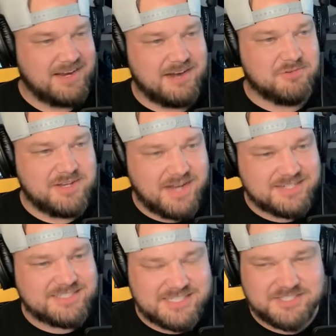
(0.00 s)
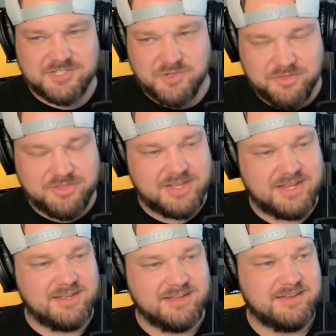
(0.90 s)
every nonsensical
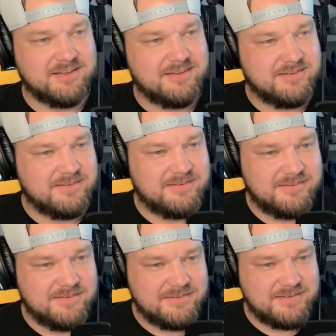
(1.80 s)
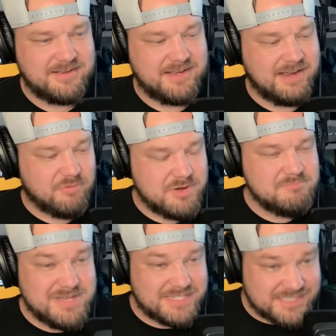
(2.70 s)
thing, every
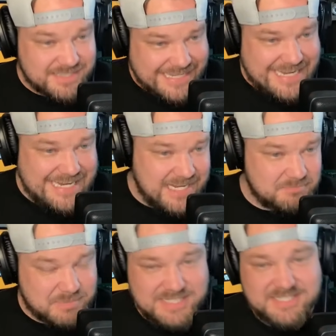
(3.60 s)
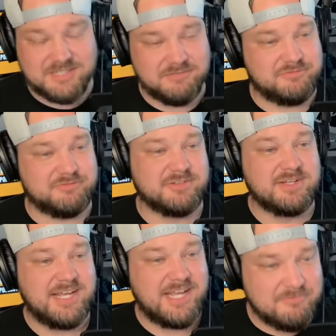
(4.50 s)
misleading piece of
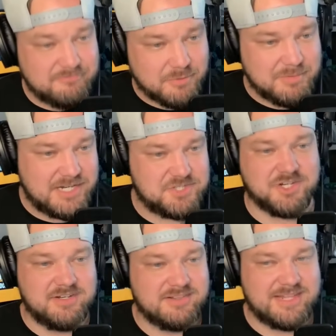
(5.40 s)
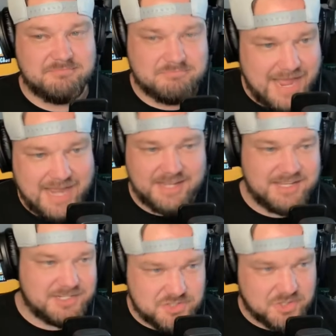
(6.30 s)
information that
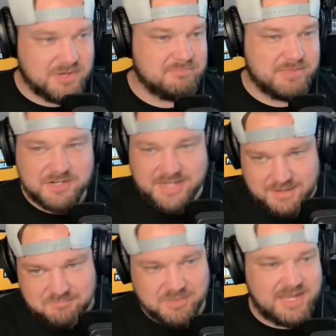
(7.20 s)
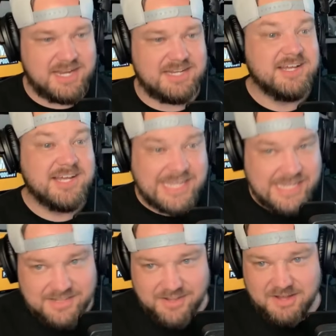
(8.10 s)
MAGA and Trump, their campaign,
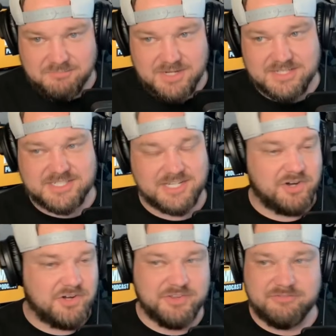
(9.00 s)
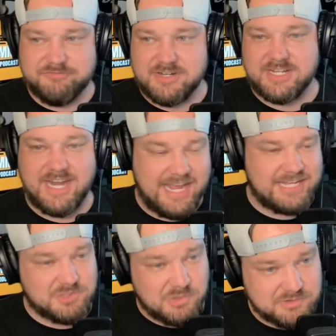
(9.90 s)
Elon Musk, and all the fucking
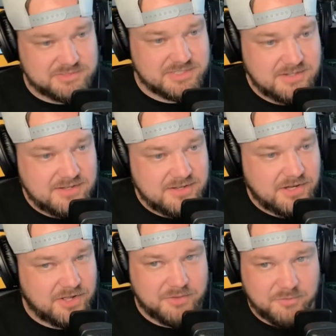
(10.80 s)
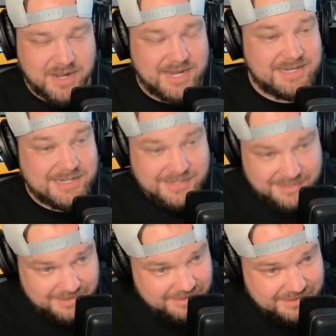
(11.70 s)
assholes on the right
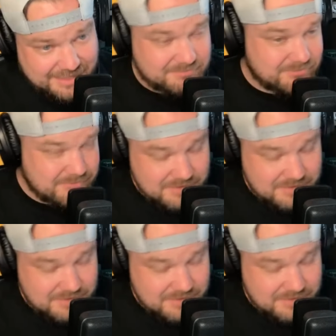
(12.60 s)
that